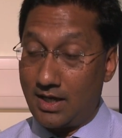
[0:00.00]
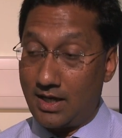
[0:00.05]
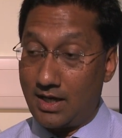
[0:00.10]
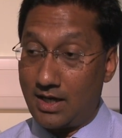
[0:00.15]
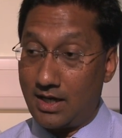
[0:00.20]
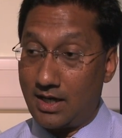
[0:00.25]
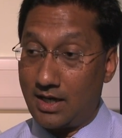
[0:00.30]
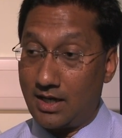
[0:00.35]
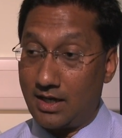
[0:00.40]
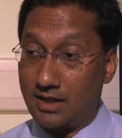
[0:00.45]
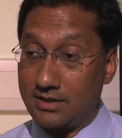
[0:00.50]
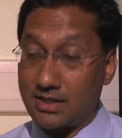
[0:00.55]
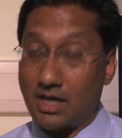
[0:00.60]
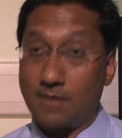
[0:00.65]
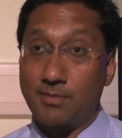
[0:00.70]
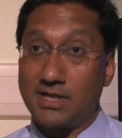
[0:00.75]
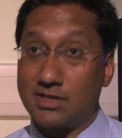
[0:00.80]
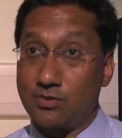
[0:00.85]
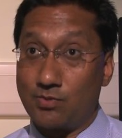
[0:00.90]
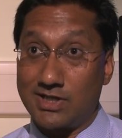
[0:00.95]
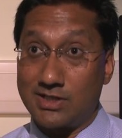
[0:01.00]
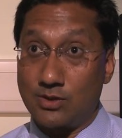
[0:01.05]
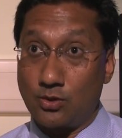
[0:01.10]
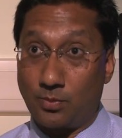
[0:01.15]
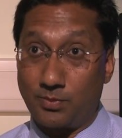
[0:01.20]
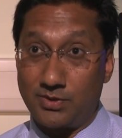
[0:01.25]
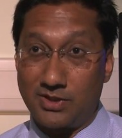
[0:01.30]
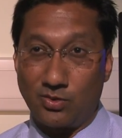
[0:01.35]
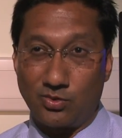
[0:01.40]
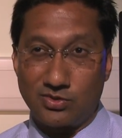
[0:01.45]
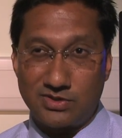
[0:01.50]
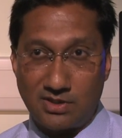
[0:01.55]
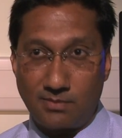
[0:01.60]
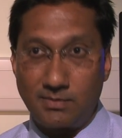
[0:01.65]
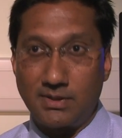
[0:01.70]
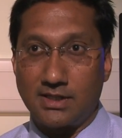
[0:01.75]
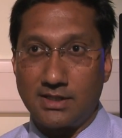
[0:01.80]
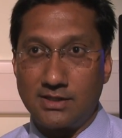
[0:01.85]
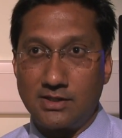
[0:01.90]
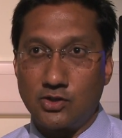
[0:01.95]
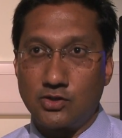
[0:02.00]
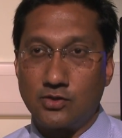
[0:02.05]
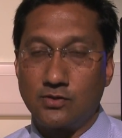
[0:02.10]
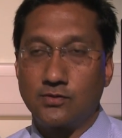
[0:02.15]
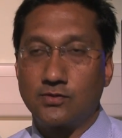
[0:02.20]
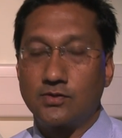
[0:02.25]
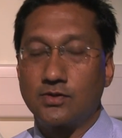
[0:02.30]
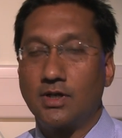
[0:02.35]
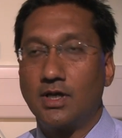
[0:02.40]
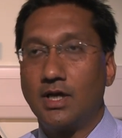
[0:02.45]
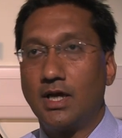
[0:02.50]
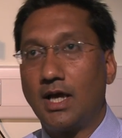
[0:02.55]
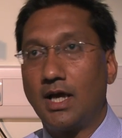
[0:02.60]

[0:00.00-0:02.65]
diabetic retinopathy or similar conditions